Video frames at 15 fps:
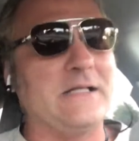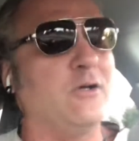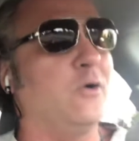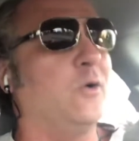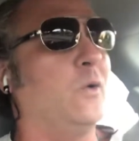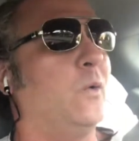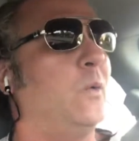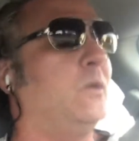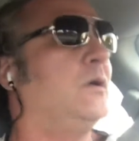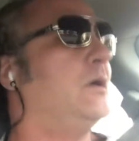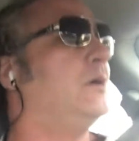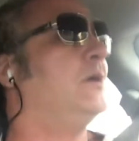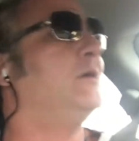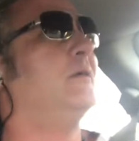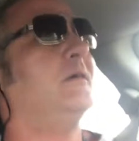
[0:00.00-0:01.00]
no
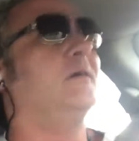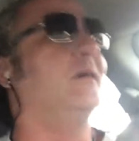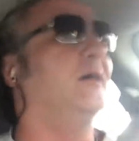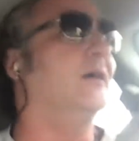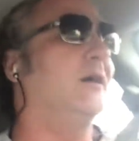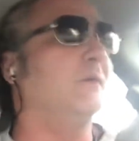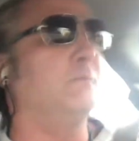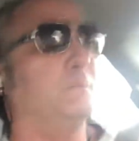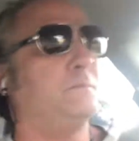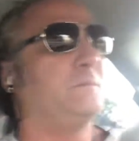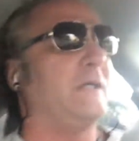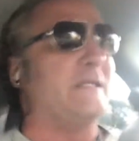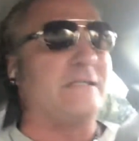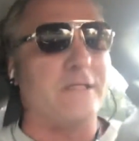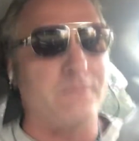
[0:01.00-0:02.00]

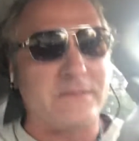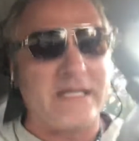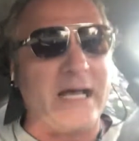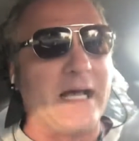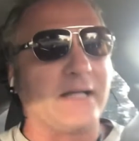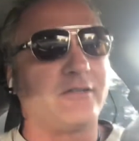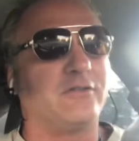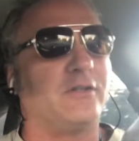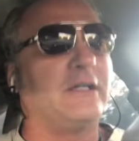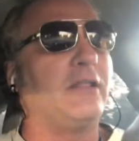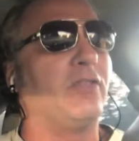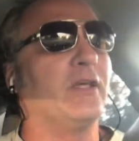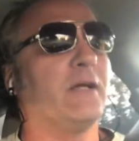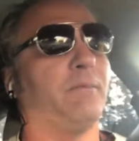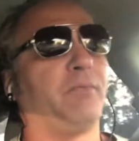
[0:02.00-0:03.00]
income tax or
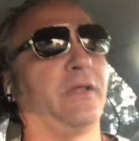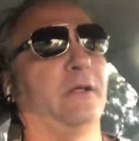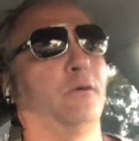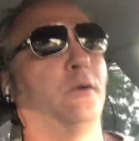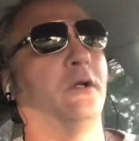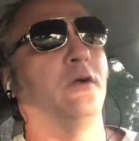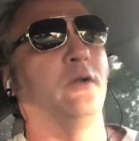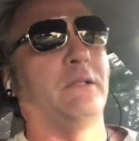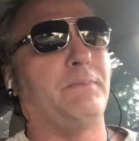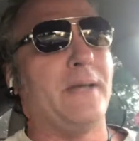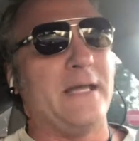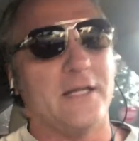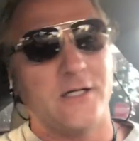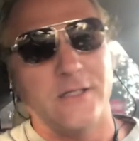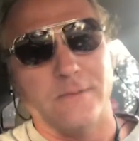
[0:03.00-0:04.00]
anything. They would only
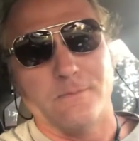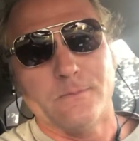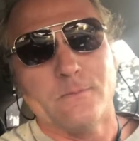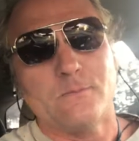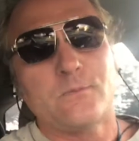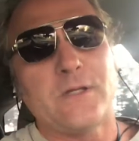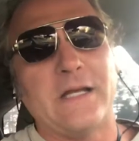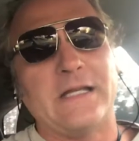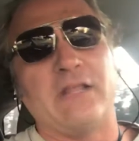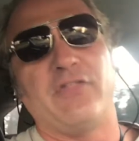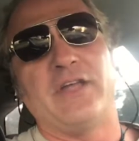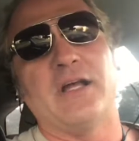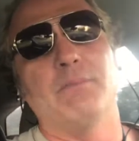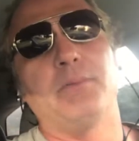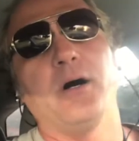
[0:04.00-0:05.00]
pay it on
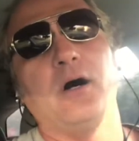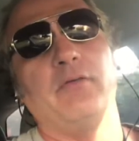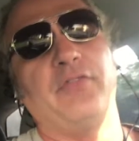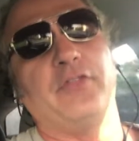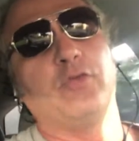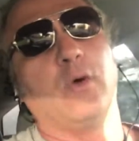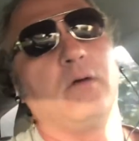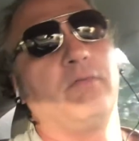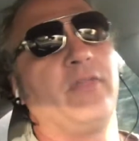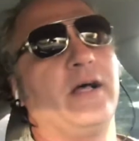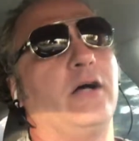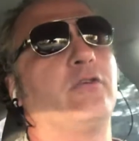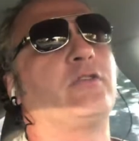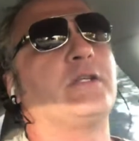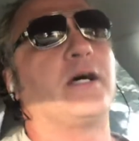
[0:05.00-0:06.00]
anything above the
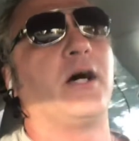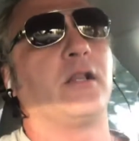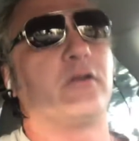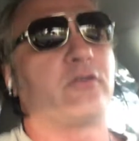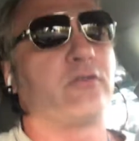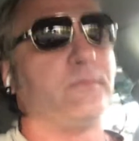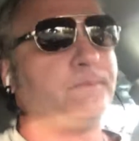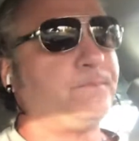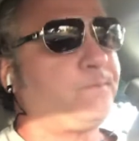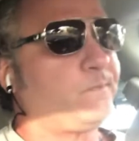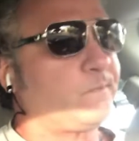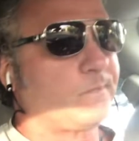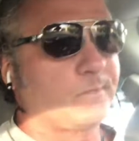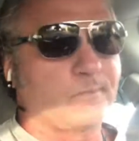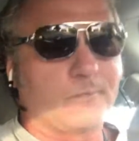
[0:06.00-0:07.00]
$12,000.
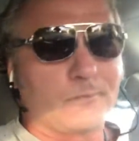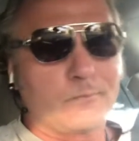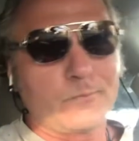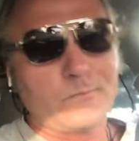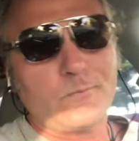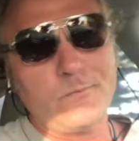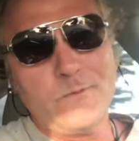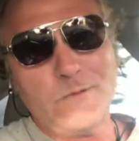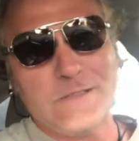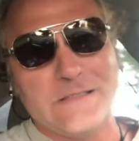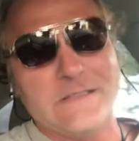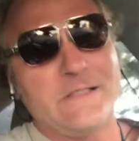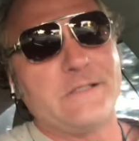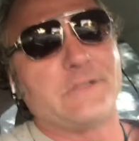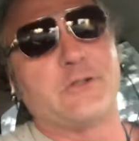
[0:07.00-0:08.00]
And
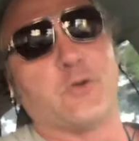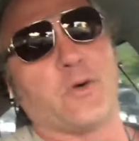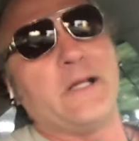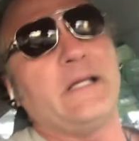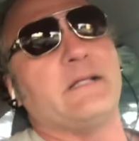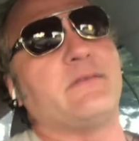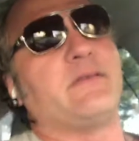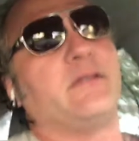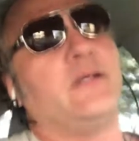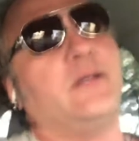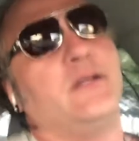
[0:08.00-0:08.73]
this is great.